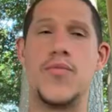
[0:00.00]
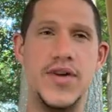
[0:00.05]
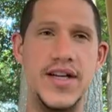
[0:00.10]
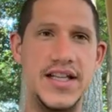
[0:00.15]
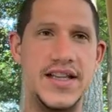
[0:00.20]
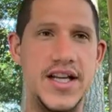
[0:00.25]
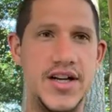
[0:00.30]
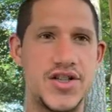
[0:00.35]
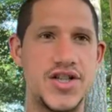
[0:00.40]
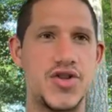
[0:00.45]

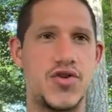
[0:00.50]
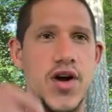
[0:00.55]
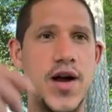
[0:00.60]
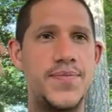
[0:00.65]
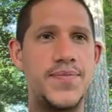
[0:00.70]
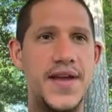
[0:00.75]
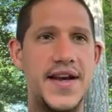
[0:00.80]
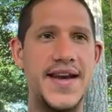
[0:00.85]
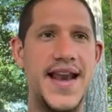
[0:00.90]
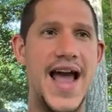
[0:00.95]
read their
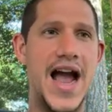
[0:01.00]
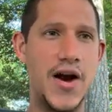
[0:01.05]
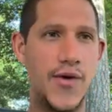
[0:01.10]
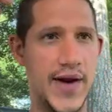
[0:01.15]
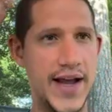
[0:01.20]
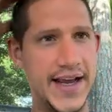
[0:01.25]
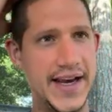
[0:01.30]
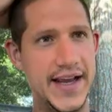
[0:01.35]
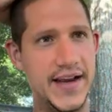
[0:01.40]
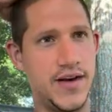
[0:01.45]
script and
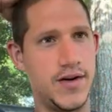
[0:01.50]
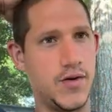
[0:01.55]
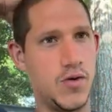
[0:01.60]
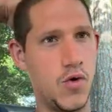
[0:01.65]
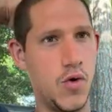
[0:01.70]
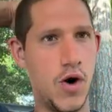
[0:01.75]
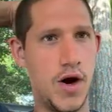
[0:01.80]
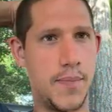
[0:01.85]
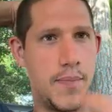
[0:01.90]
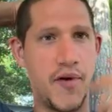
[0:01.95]
narrate it
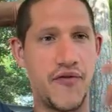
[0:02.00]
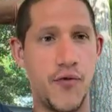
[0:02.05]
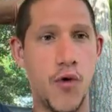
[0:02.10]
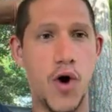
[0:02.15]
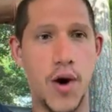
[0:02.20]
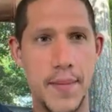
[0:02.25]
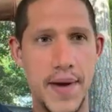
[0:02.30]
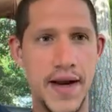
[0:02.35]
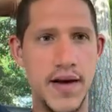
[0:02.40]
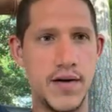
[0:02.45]
or
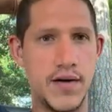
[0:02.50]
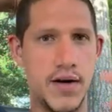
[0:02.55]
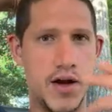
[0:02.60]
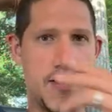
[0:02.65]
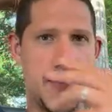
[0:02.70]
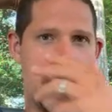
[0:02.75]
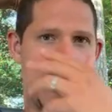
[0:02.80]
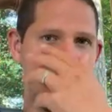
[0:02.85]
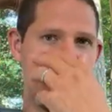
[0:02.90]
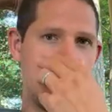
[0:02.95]
perform it. You
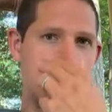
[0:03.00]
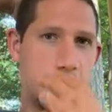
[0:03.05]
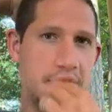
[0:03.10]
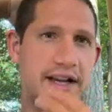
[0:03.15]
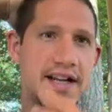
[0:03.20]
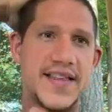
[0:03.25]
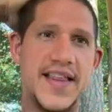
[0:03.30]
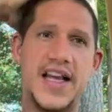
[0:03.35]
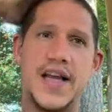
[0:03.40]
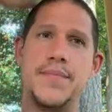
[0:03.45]
know, they don't have to
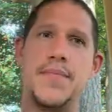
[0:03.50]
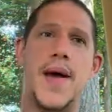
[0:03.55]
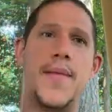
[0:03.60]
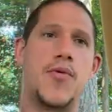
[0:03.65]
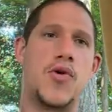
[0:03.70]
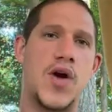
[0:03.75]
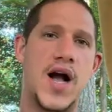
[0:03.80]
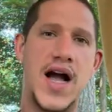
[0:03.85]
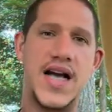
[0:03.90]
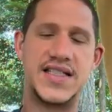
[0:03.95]
read it, they can
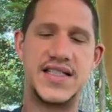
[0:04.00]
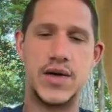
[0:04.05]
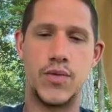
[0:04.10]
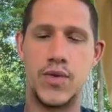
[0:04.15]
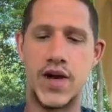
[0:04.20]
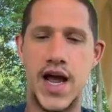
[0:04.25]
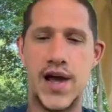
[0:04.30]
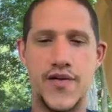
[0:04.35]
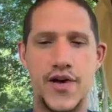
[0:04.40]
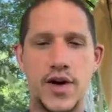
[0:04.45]
memorize it,
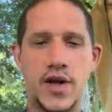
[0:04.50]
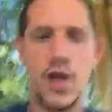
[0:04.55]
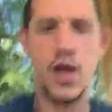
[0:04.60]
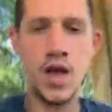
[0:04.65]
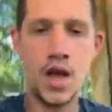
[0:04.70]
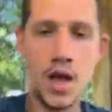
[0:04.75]
whatever.